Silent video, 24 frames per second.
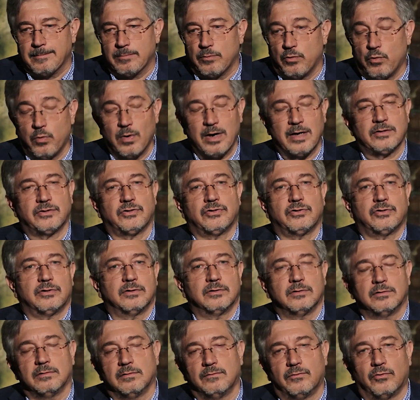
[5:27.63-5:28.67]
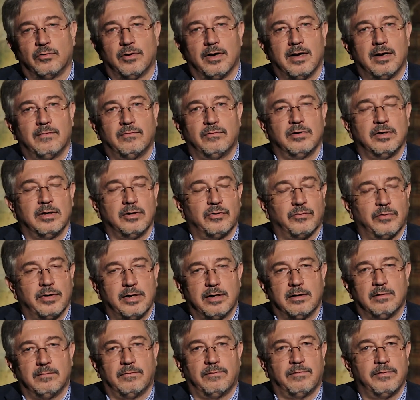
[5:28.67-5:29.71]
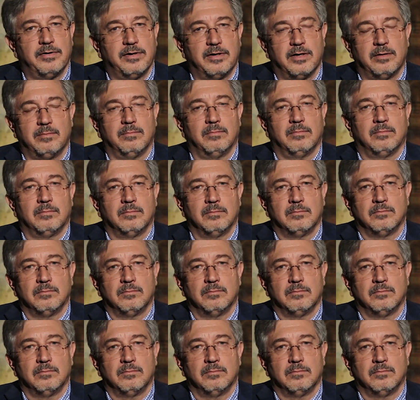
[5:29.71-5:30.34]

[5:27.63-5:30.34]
quest for ever and greater freedom,